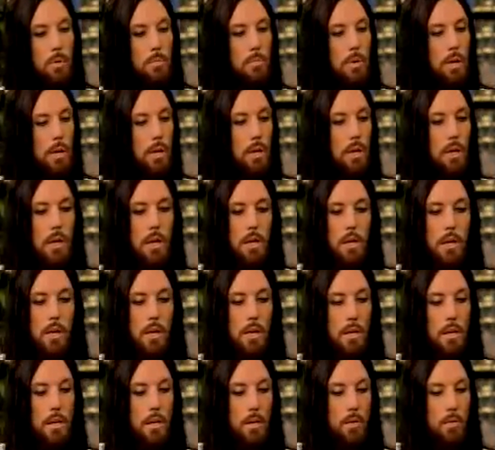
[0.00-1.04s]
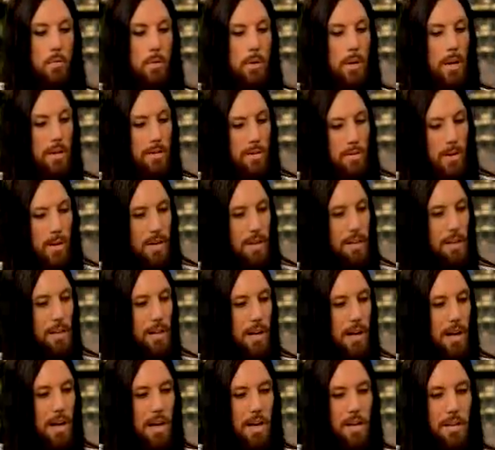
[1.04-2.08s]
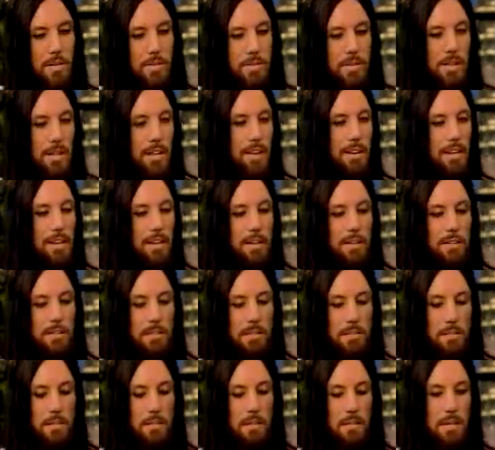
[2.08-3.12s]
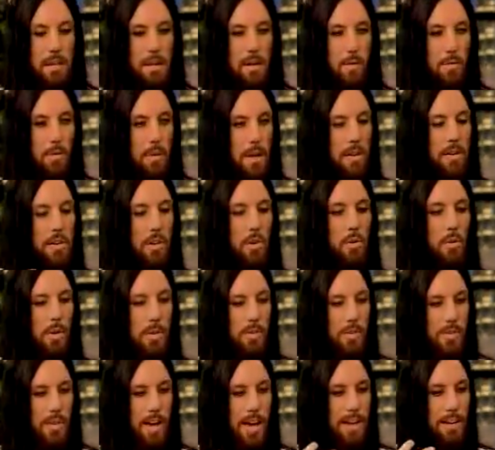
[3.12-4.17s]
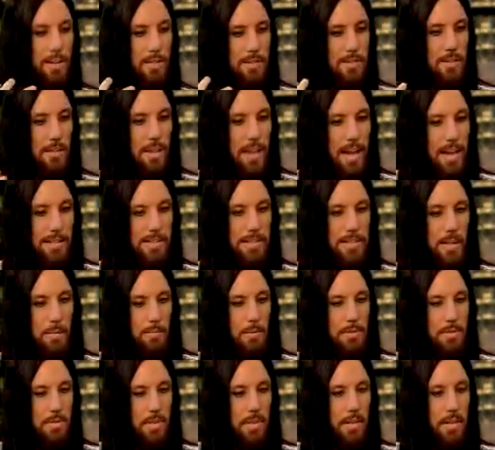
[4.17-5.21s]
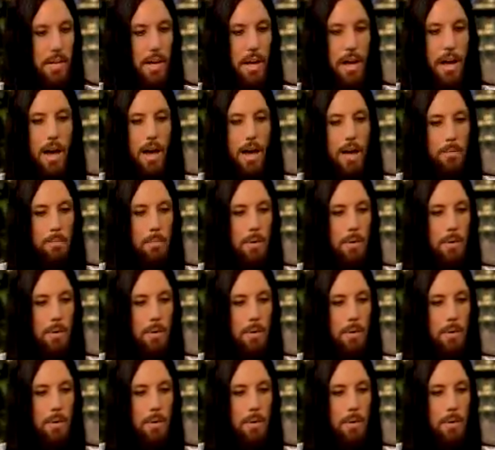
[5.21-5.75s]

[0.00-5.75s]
But when I tried to get high, it's like I knew inside it was the last time I was going to get high.